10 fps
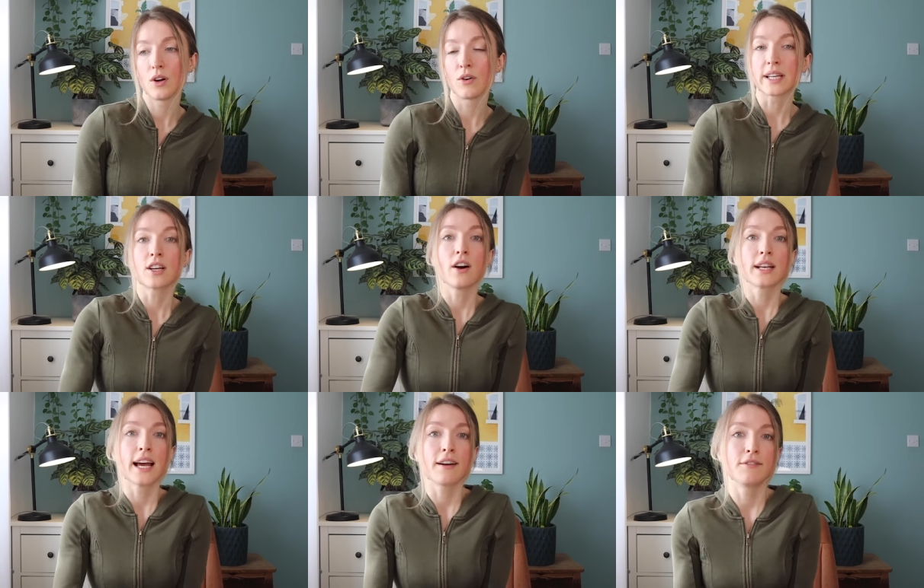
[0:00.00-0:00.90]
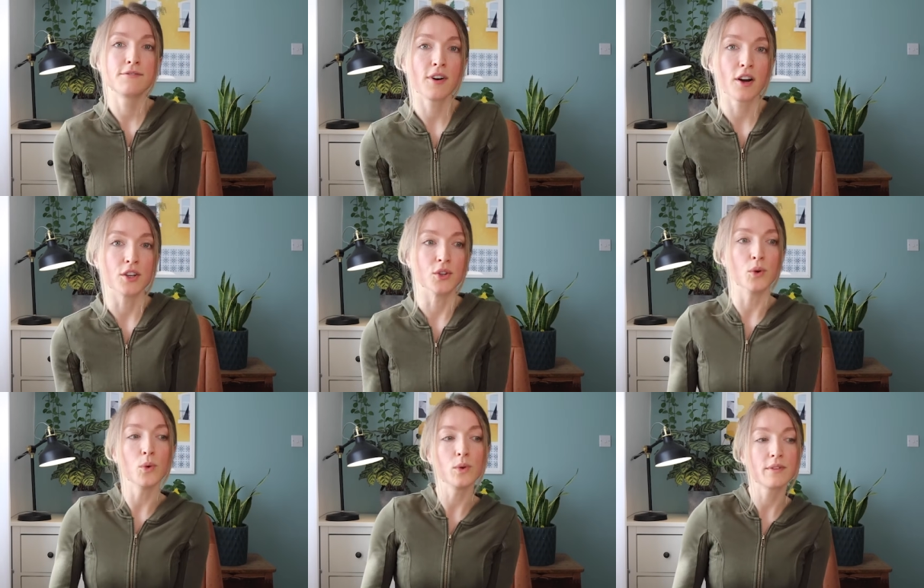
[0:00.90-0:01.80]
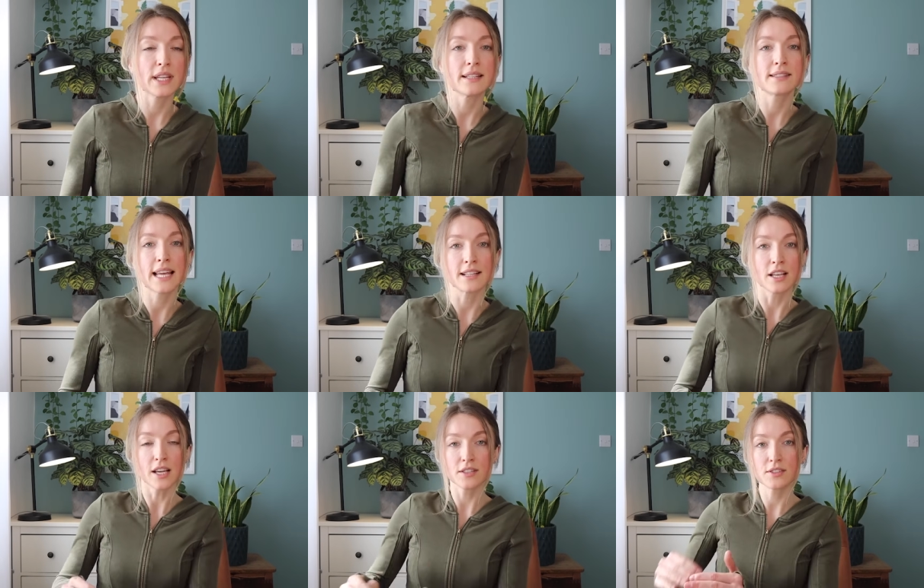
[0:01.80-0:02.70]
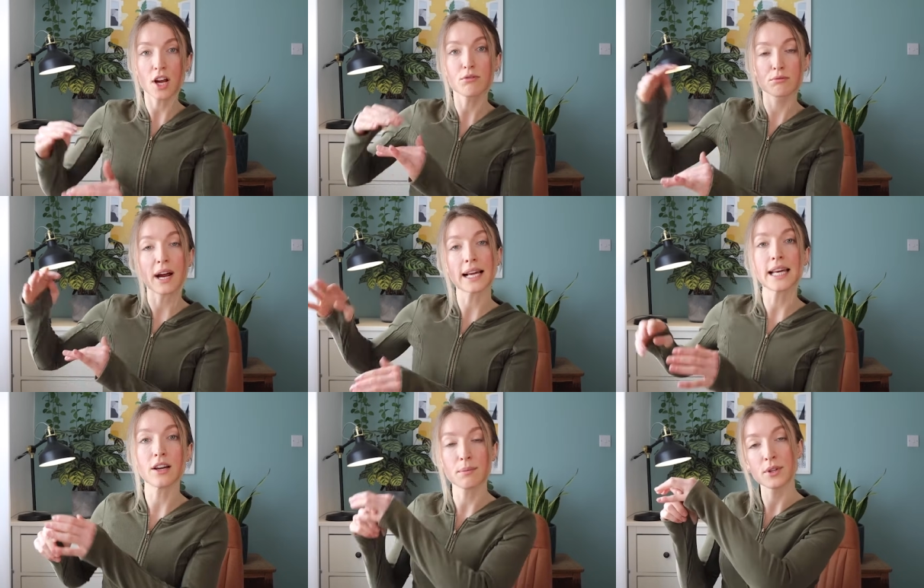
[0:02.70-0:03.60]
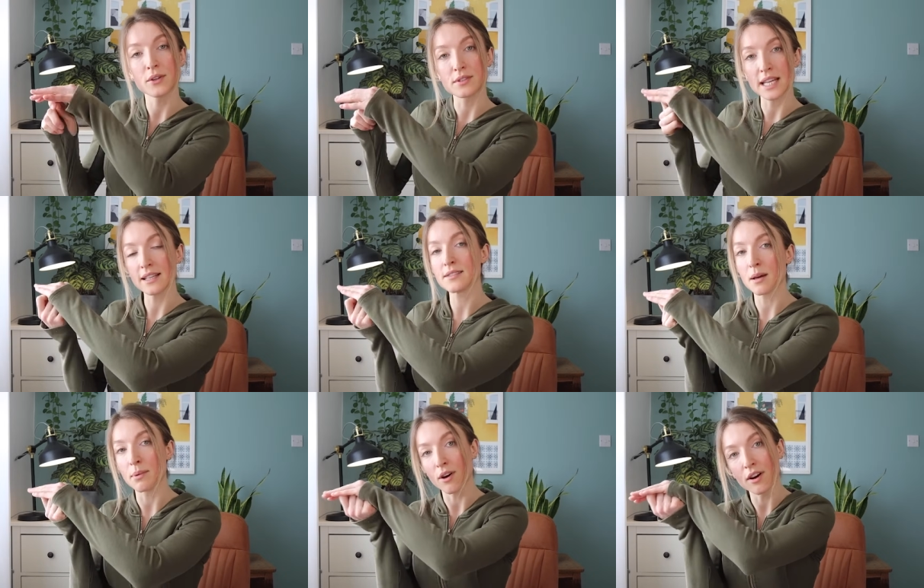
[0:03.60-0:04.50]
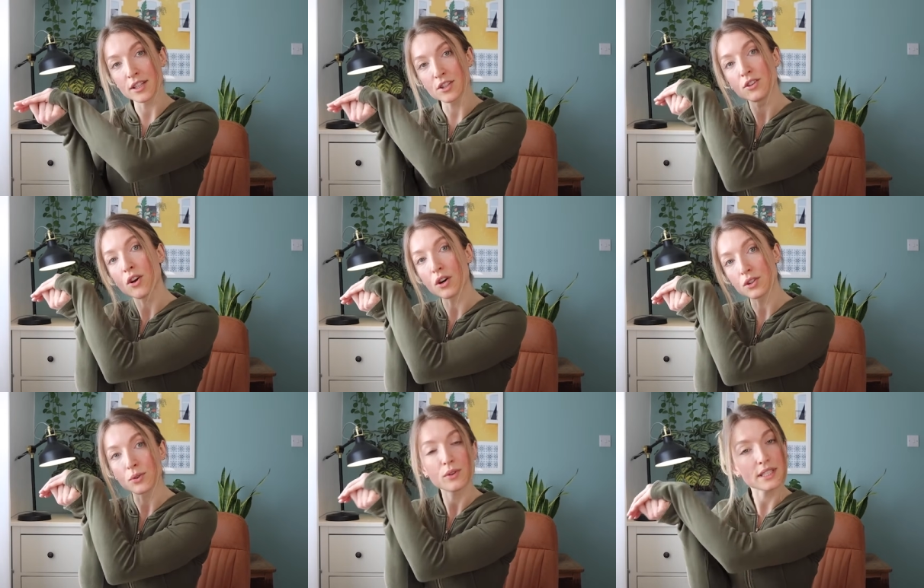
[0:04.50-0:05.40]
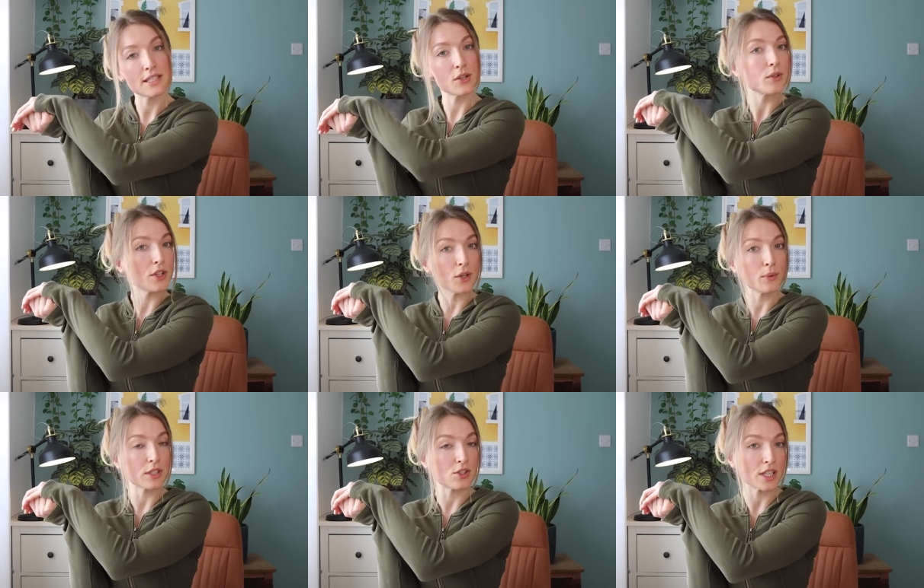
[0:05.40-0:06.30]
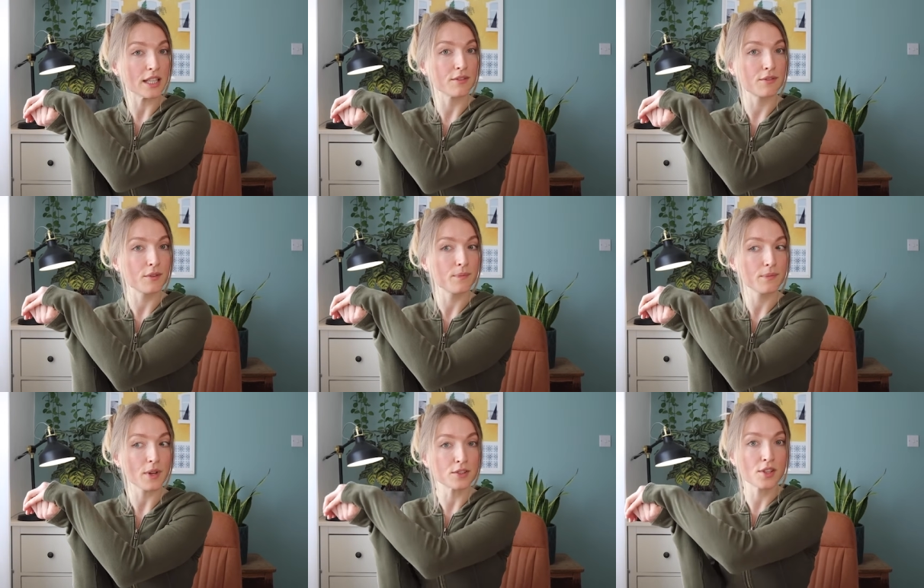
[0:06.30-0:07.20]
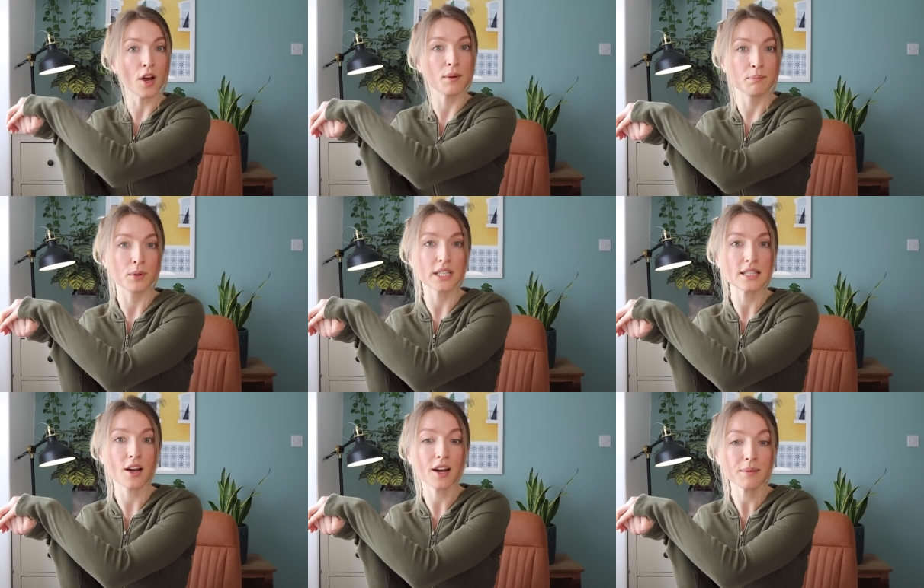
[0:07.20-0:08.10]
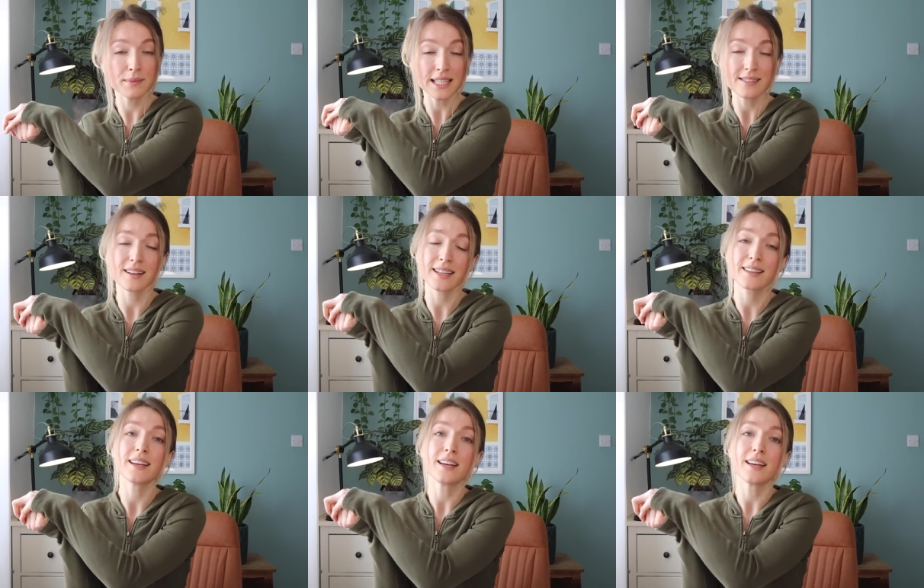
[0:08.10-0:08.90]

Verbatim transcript: or I can't have fun, or all of these things. You start racking up those things that are behind a locked door until you achieve a certain body type, and it's like